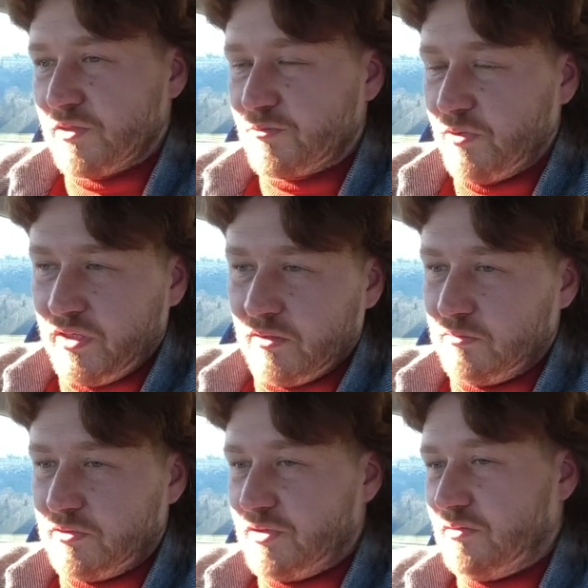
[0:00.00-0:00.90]
once we
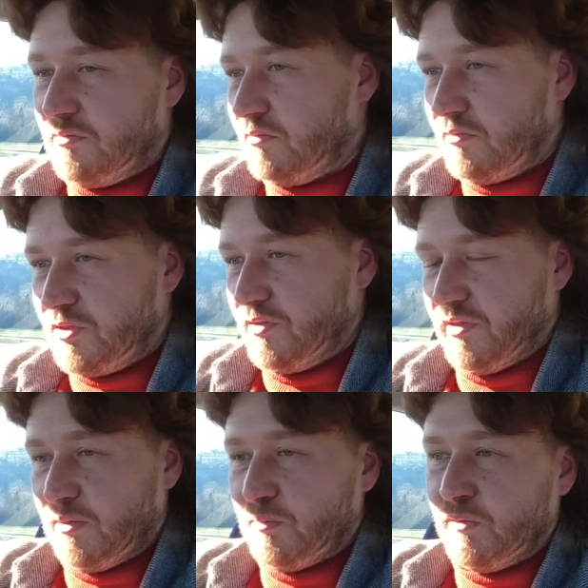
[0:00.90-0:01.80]
come
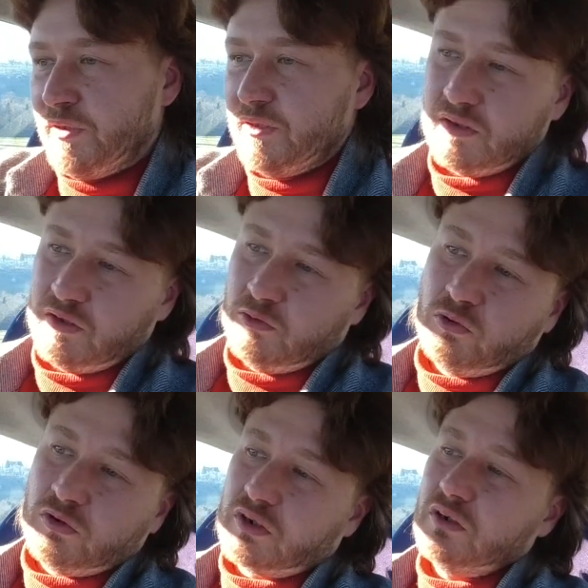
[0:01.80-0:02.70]
to that point,
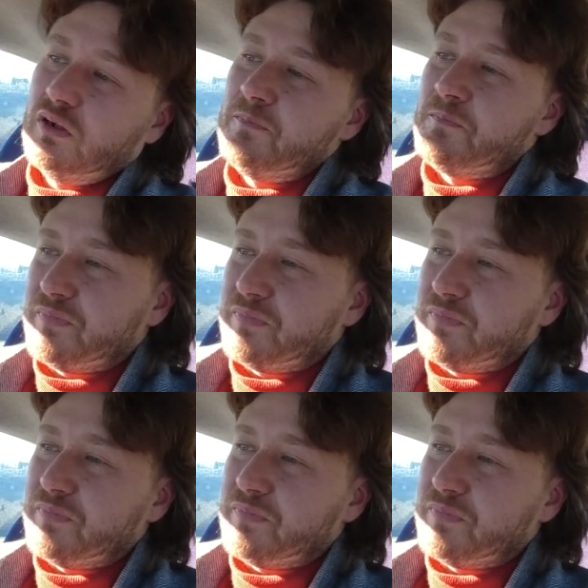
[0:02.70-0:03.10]
or